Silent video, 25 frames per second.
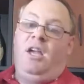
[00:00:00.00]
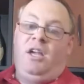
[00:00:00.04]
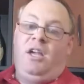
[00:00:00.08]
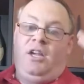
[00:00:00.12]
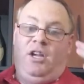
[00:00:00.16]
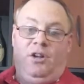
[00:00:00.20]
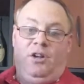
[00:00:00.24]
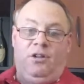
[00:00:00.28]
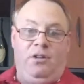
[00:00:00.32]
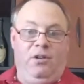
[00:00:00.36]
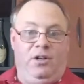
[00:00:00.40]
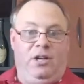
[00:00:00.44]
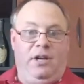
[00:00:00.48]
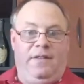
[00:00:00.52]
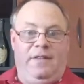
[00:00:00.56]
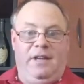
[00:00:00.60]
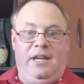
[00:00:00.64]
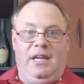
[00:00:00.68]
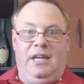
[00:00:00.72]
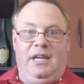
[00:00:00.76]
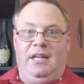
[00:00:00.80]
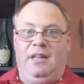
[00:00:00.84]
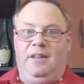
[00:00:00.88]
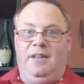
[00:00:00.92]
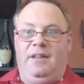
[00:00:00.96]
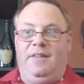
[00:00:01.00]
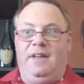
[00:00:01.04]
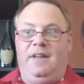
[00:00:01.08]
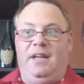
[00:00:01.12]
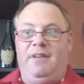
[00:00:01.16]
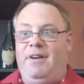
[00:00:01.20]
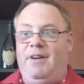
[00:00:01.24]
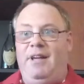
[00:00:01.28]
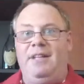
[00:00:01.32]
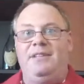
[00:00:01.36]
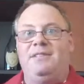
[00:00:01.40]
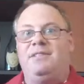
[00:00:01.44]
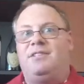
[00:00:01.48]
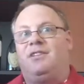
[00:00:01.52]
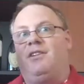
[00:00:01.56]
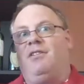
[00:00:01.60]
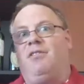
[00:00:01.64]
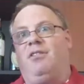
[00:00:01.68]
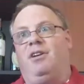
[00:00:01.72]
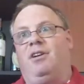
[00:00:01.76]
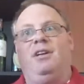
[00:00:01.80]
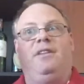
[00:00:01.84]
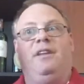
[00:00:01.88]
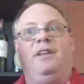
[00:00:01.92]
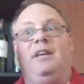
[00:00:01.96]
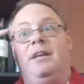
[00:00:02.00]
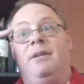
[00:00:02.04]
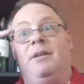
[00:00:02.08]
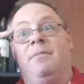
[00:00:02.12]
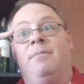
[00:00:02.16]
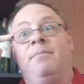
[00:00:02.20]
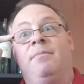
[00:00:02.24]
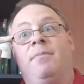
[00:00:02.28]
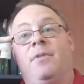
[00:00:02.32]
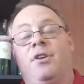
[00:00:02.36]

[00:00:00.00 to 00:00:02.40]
You look at the events, you look at the